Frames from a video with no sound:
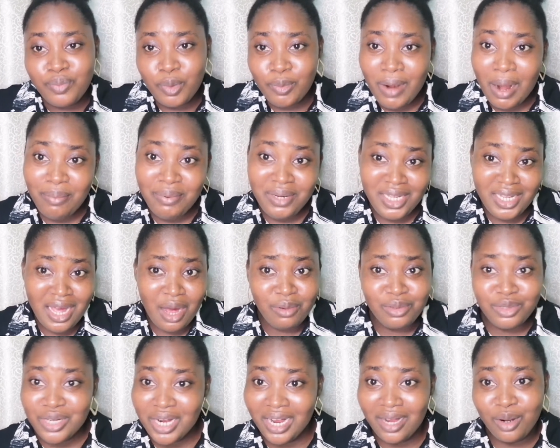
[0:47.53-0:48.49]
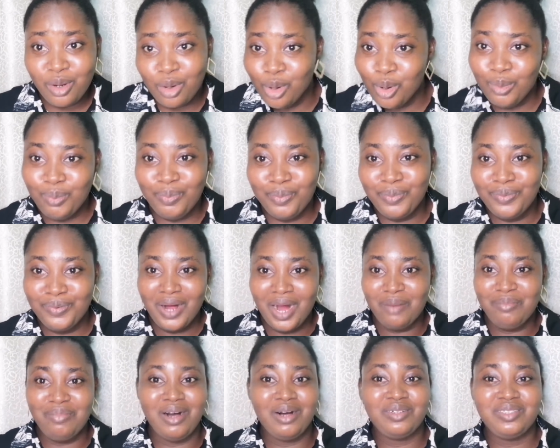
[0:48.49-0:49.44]
probably how you can cope
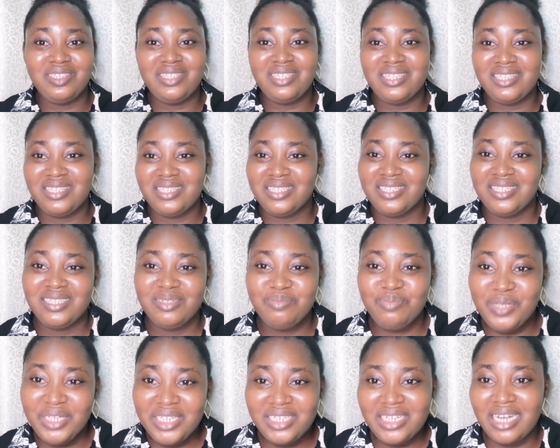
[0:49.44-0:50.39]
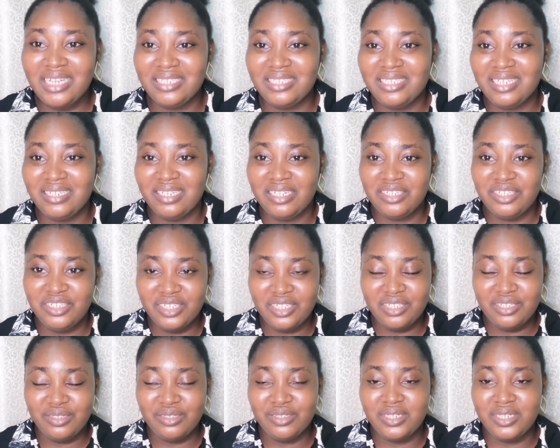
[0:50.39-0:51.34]
about being an
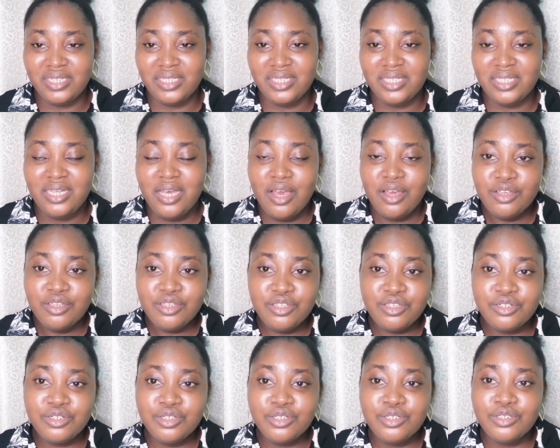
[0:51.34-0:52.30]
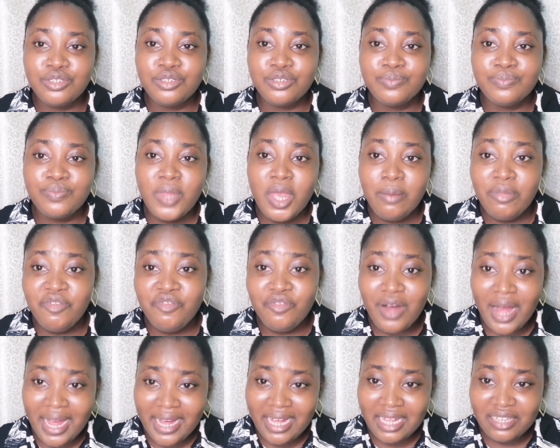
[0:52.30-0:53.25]
international student. So
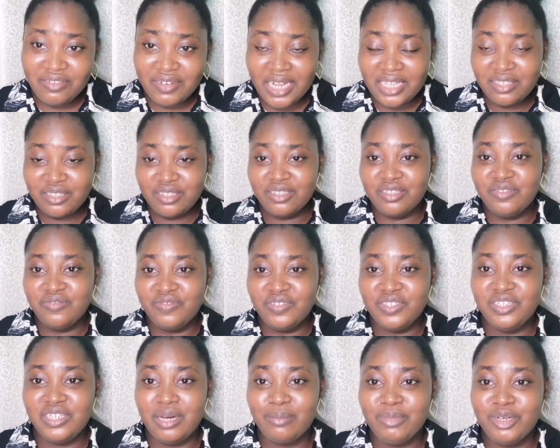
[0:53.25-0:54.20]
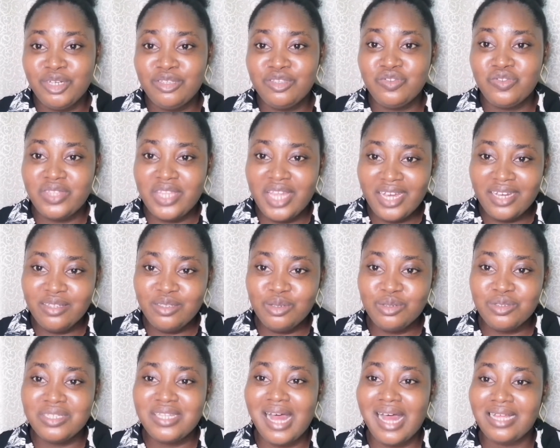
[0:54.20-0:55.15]
before I get right into the video, I'm going to thank
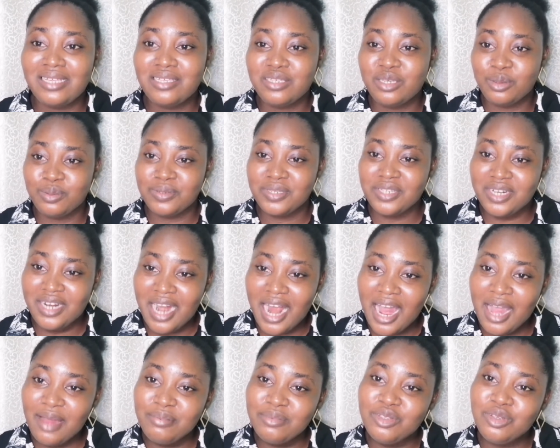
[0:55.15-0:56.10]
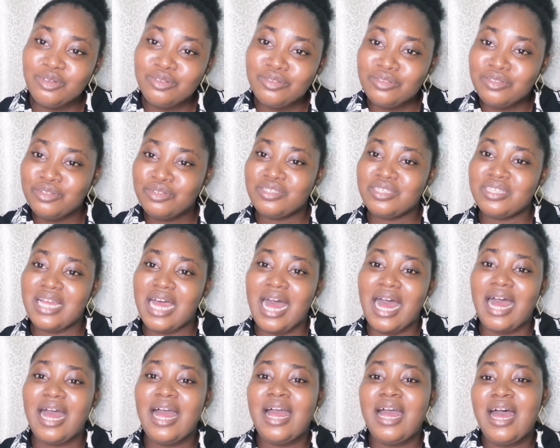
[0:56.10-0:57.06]
those that are subscribed, those
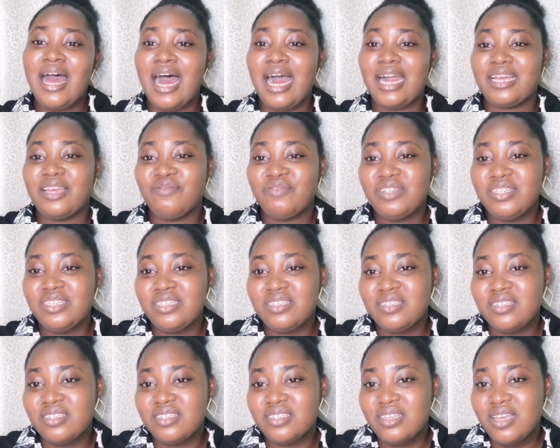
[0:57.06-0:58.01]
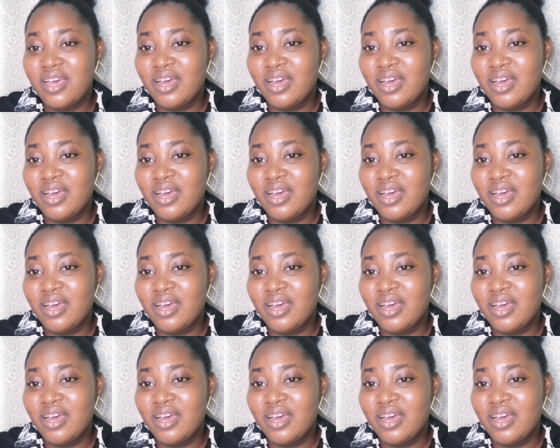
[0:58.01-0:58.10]
that are giving this